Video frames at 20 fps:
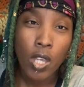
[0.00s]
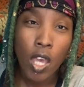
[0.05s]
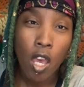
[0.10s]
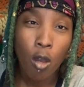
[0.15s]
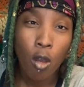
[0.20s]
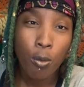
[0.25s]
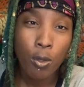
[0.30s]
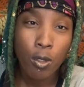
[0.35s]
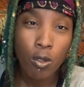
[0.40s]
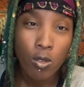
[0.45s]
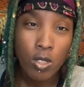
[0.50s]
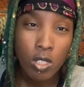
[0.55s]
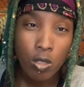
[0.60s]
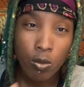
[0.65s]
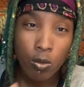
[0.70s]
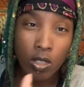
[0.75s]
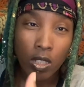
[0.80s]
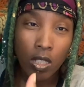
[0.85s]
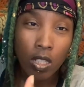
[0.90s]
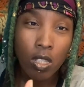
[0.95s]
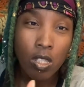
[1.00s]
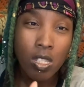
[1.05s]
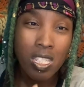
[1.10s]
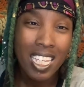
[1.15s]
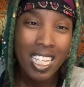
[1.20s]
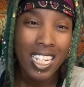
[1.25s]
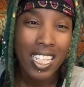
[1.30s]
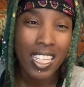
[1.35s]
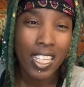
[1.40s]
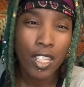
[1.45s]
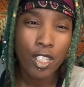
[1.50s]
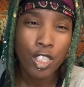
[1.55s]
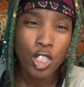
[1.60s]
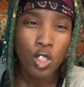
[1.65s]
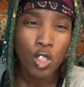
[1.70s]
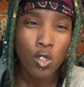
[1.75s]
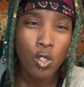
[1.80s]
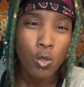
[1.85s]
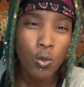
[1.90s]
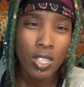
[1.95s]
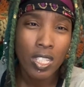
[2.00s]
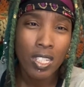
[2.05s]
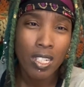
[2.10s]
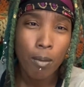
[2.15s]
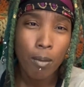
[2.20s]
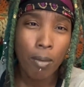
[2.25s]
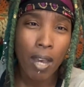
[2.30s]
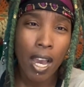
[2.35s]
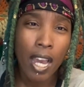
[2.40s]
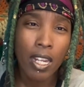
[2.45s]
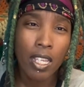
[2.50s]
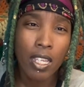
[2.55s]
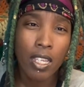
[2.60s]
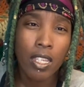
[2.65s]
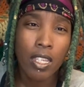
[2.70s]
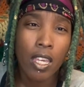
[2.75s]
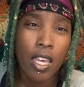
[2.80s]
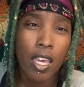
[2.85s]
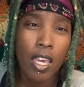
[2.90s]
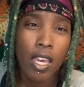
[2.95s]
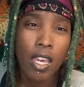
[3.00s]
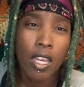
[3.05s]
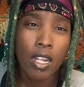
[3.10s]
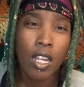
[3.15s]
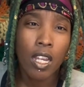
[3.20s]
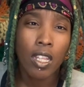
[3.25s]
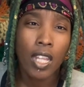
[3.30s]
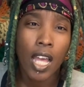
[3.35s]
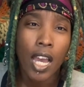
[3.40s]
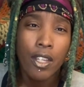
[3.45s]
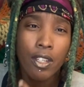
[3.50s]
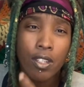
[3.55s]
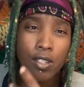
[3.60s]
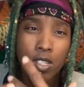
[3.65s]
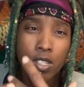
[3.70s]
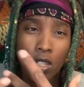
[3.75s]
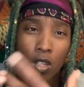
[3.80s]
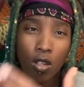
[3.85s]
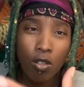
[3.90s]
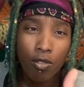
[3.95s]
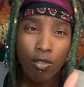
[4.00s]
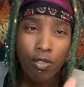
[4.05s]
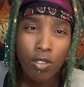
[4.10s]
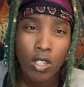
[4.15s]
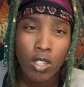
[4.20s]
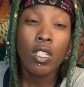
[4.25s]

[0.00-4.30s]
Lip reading: help you to release any issues within the body and allow yourself.